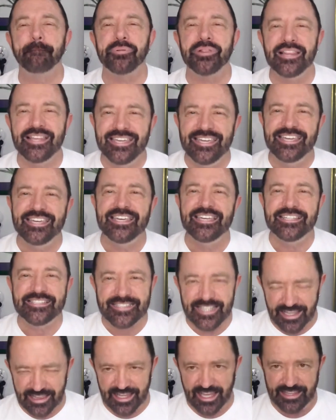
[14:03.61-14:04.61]

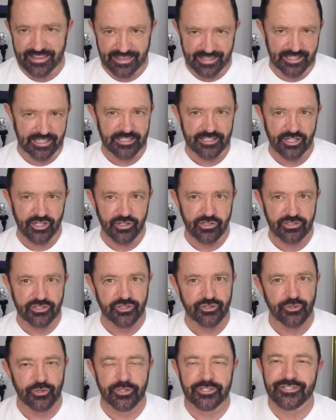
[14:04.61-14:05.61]
please let the
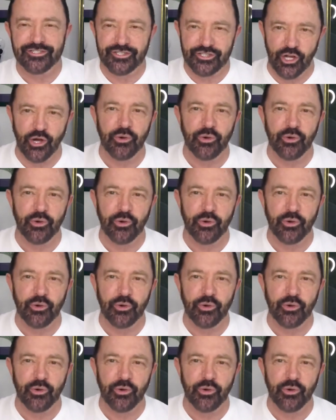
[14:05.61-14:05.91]
adults do it.